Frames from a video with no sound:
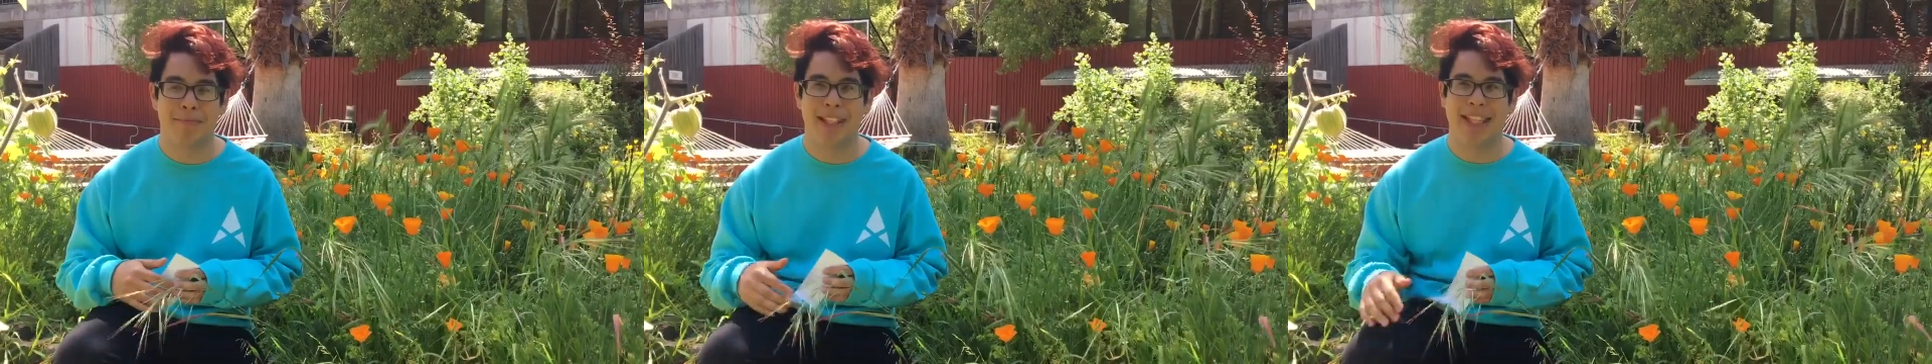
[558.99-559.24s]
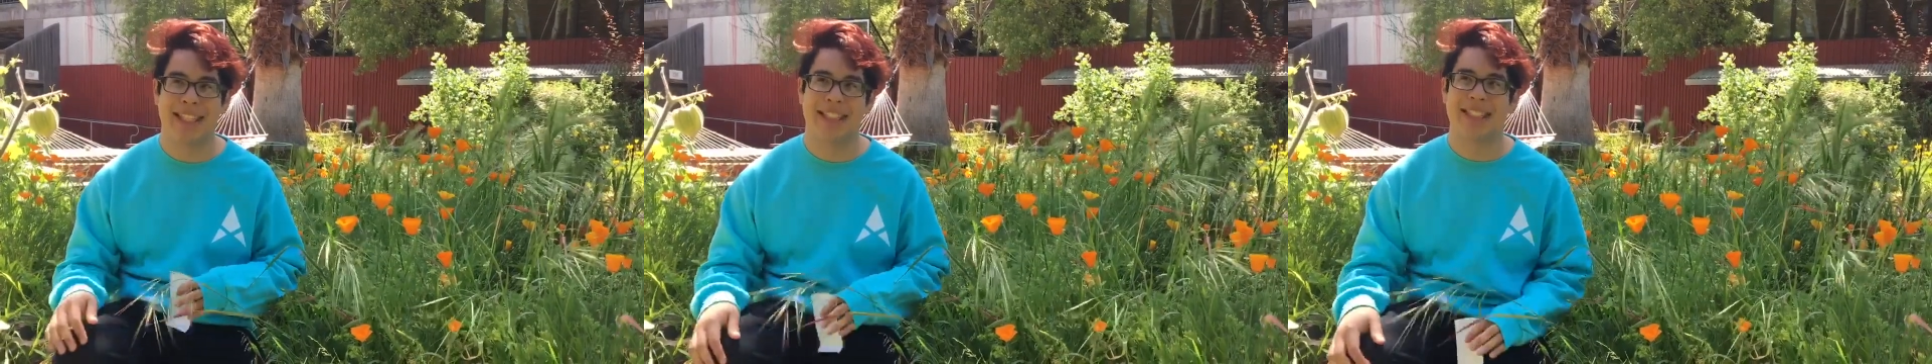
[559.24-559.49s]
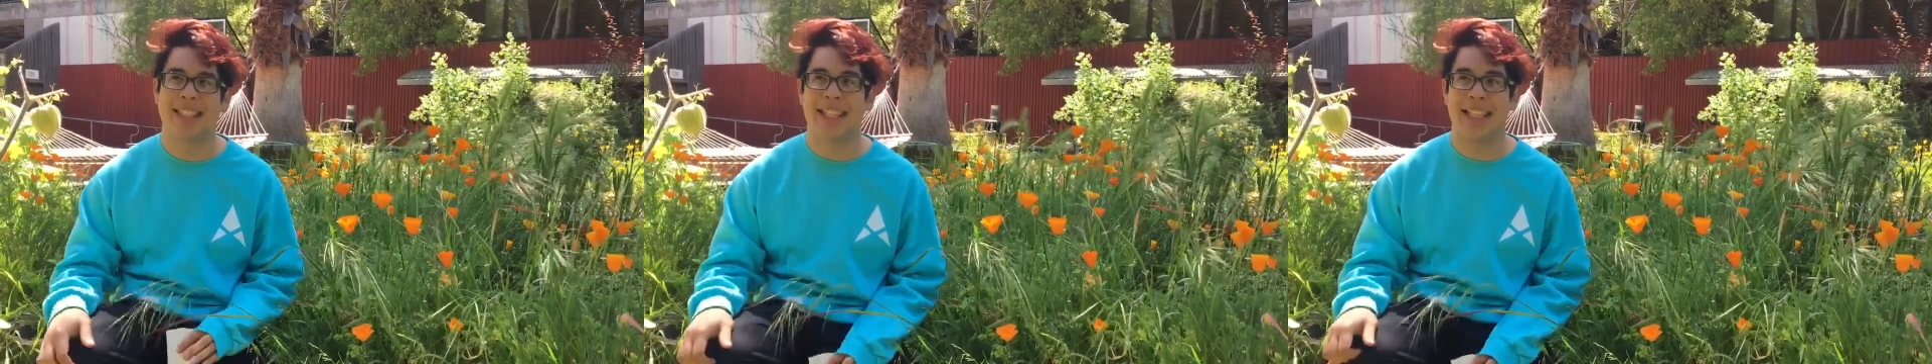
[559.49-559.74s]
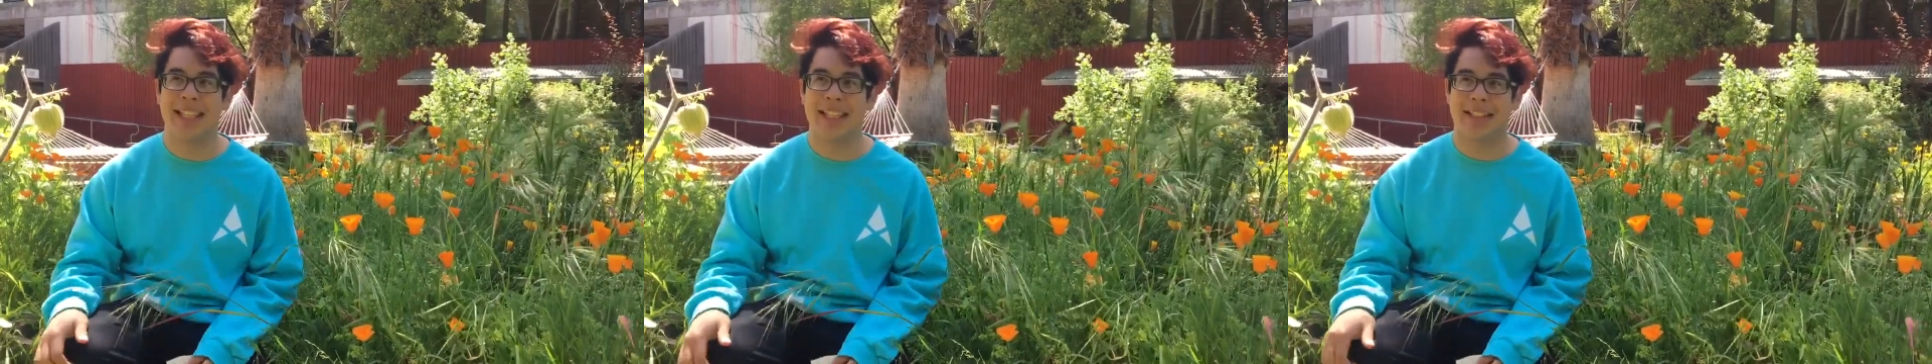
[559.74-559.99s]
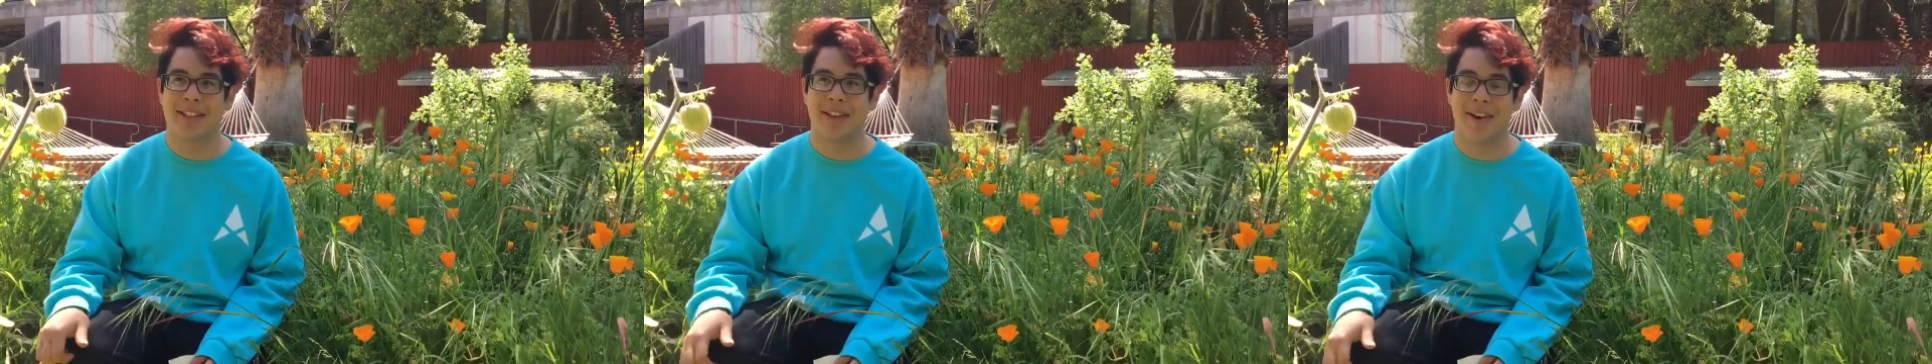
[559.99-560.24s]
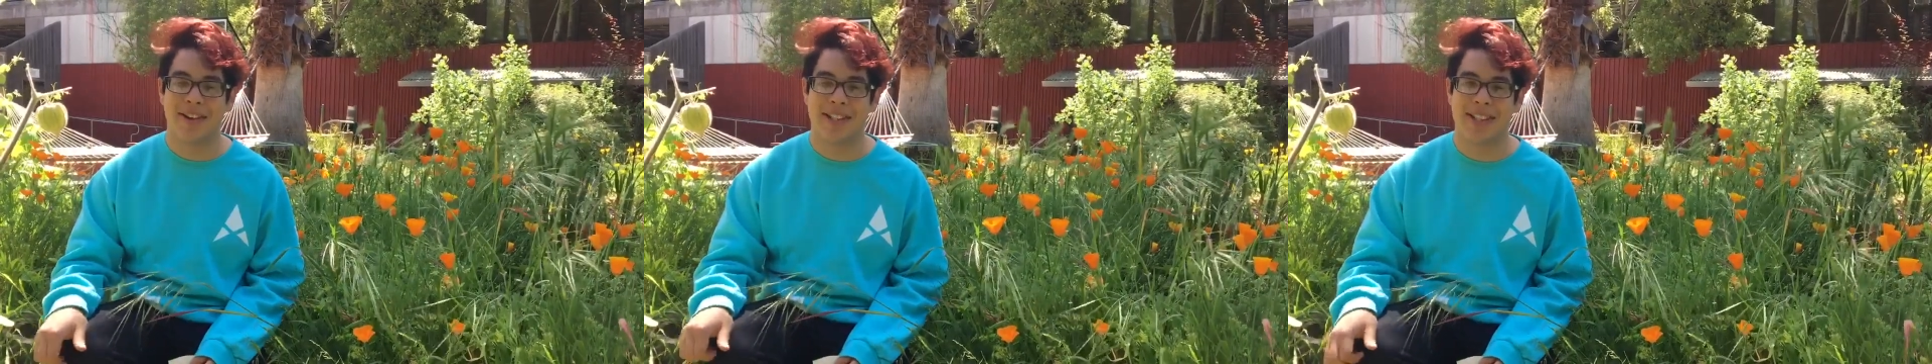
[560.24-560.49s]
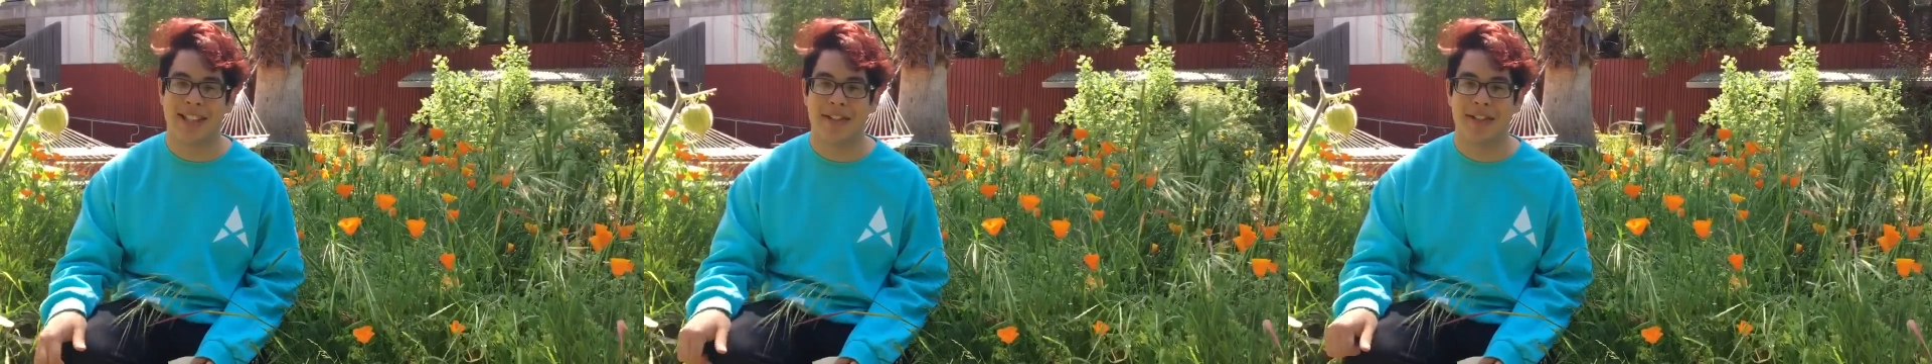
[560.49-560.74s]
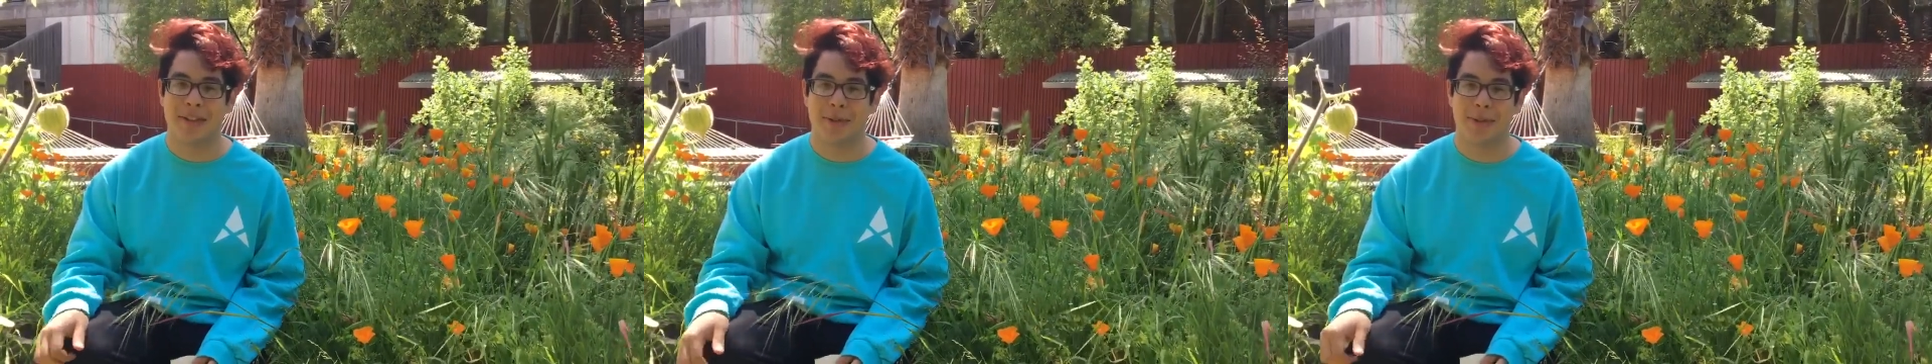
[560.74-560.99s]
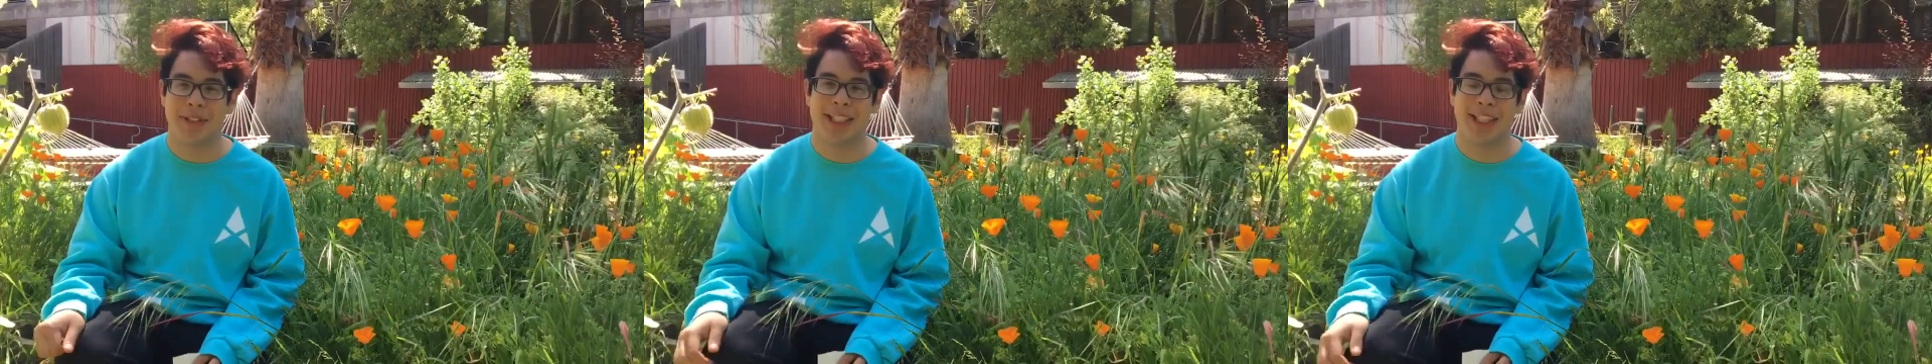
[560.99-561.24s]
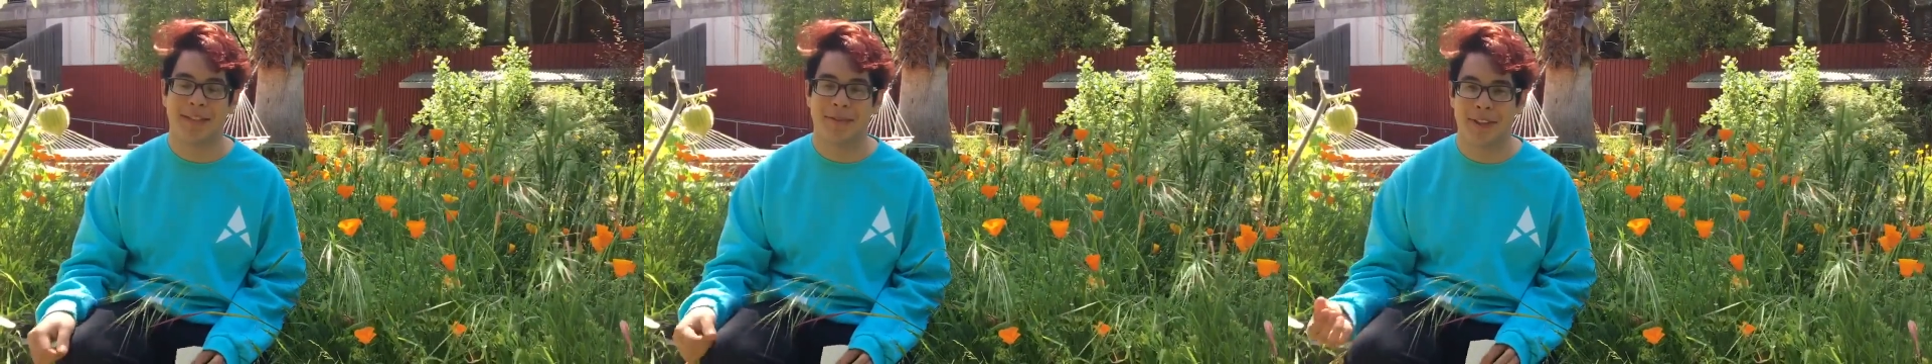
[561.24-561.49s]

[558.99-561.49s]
place like in college that you can truly like